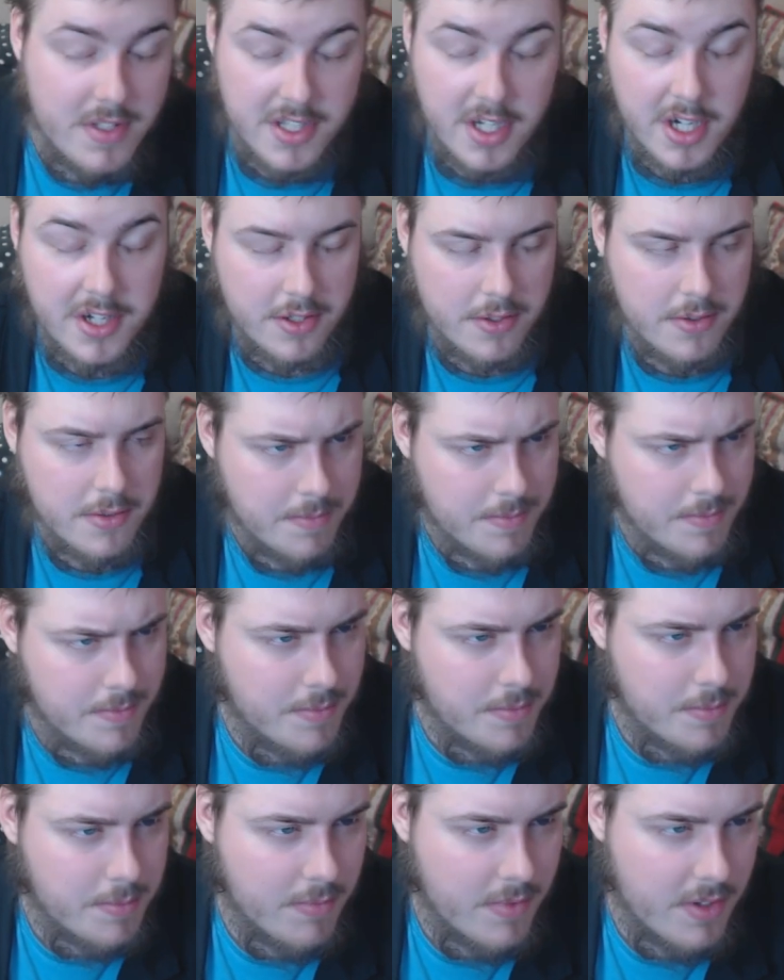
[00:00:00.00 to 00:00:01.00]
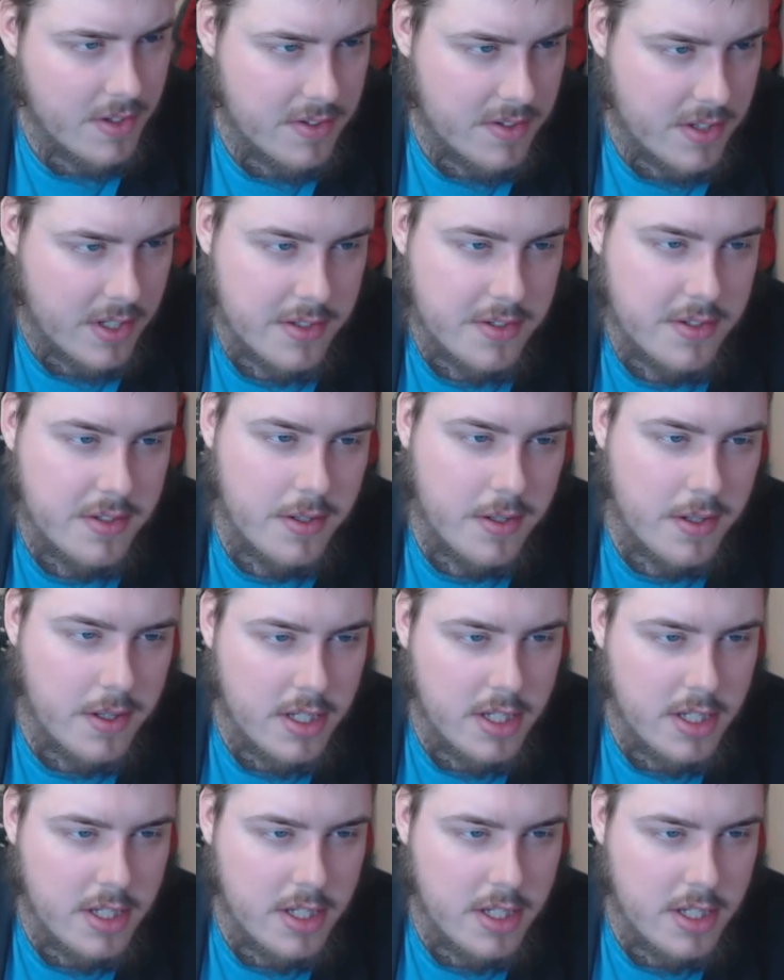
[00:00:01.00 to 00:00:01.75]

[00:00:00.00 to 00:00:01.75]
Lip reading: the article says,